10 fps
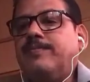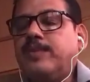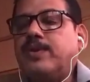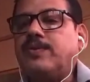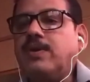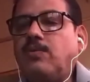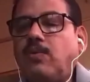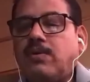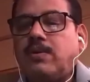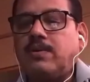this thing
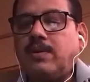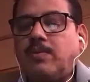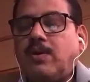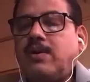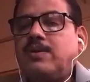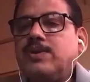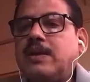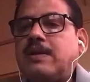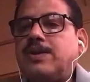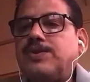what the modern
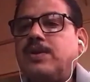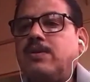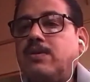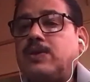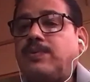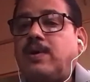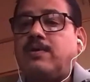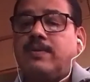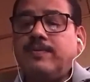generation looks for.